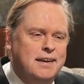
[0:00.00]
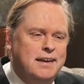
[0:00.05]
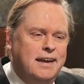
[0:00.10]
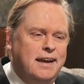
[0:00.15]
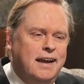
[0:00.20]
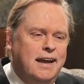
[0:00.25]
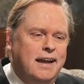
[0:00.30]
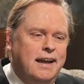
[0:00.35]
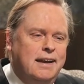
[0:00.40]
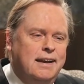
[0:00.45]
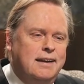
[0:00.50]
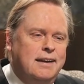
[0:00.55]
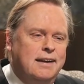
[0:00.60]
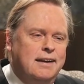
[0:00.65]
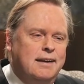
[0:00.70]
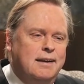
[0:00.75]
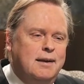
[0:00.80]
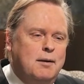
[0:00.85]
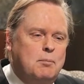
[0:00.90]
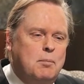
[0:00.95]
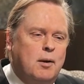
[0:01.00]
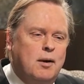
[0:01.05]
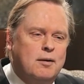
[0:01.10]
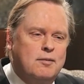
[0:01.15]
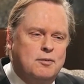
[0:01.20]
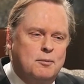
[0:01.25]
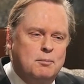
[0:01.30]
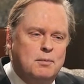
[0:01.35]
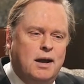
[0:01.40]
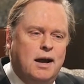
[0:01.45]
And
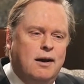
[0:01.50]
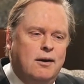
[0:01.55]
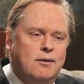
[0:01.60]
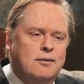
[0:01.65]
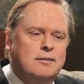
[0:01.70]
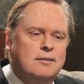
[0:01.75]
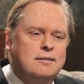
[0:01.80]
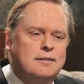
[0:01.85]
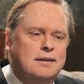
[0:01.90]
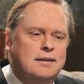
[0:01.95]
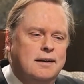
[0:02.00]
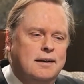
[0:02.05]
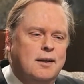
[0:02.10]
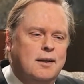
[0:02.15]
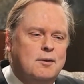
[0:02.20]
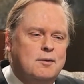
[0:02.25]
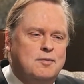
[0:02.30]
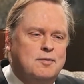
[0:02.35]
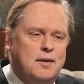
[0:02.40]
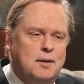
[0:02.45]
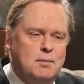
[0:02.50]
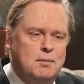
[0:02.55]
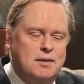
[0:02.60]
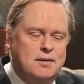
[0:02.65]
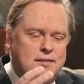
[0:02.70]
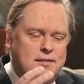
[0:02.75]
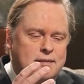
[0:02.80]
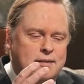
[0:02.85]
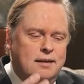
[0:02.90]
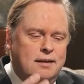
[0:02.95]
apart from Dow, another
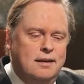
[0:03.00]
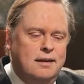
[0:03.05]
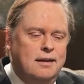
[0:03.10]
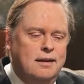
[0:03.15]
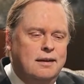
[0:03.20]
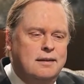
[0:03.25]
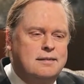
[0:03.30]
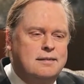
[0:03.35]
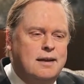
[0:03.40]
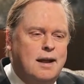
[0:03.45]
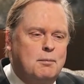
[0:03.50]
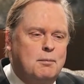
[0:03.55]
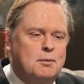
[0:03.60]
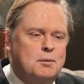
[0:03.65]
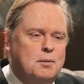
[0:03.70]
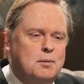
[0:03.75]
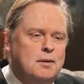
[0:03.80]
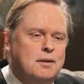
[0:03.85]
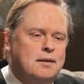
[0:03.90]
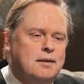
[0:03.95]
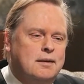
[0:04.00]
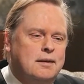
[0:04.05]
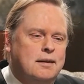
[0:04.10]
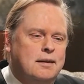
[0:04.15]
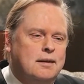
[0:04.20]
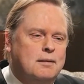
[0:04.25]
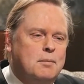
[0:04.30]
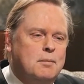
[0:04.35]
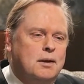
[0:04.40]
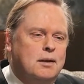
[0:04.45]
famous establishment
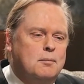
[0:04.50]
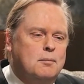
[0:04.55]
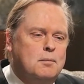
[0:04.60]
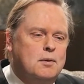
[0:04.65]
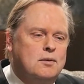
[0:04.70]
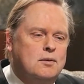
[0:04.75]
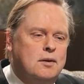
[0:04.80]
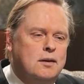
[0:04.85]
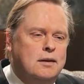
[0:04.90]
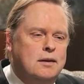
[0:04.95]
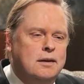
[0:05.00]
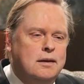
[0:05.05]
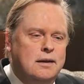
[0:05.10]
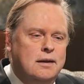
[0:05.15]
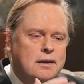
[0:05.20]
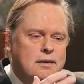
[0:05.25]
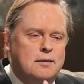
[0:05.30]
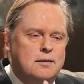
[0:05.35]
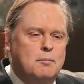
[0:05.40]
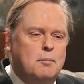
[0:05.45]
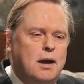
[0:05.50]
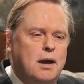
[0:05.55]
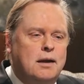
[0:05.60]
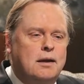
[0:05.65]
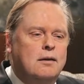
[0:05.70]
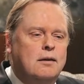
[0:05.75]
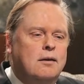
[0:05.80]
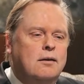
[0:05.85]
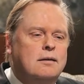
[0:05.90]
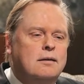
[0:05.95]
in Midland, Michigan is the
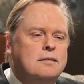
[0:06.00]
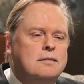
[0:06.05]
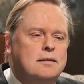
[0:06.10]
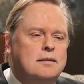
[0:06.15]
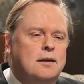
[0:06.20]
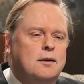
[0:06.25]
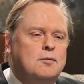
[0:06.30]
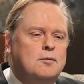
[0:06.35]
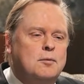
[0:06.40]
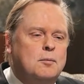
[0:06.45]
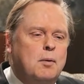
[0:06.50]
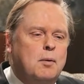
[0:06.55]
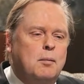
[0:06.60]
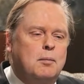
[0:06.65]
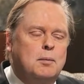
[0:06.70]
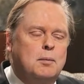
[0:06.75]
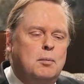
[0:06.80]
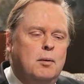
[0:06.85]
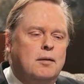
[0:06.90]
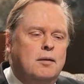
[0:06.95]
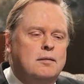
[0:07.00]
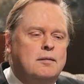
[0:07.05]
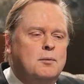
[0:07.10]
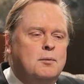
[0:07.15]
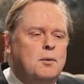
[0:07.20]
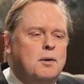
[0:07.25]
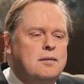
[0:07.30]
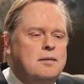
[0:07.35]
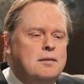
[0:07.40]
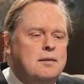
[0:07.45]
Mackinac Center for Public Policy.
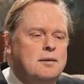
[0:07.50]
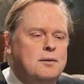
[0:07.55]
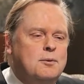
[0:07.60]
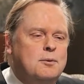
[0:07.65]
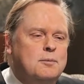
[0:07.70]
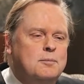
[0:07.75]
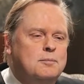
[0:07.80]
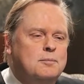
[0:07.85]
What does it do?